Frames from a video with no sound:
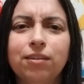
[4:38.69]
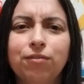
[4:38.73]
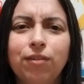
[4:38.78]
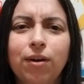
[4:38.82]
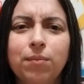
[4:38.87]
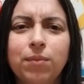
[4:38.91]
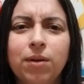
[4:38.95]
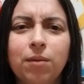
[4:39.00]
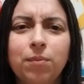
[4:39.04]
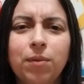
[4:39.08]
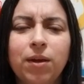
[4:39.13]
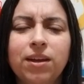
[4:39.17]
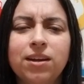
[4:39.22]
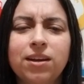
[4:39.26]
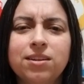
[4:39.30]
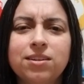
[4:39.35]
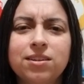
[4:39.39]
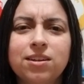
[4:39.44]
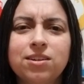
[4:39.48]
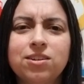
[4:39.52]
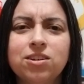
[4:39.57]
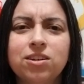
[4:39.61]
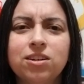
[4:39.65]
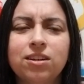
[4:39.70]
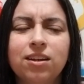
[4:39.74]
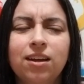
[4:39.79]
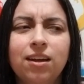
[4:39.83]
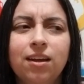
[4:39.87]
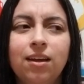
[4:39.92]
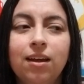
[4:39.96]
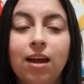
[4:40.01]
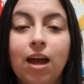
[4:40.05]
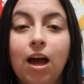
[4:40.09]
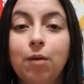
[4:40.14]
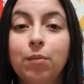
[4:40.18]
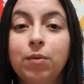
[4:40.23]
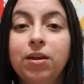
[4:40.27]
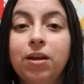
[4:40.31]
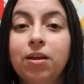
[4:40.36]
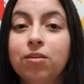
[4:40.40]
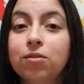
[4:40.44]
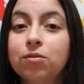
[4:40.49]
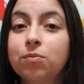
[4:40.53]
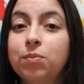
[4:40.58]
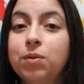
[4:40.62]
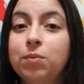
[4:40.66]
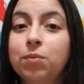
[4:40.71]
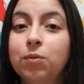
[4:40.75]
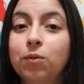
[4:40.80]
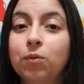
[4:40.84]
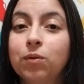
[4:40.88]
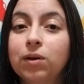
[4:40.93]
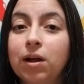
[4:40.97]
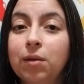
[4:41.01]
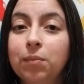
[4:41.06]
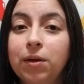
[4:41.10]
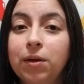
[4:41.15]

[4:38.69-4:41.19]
if I'm not paying attention, how many other people were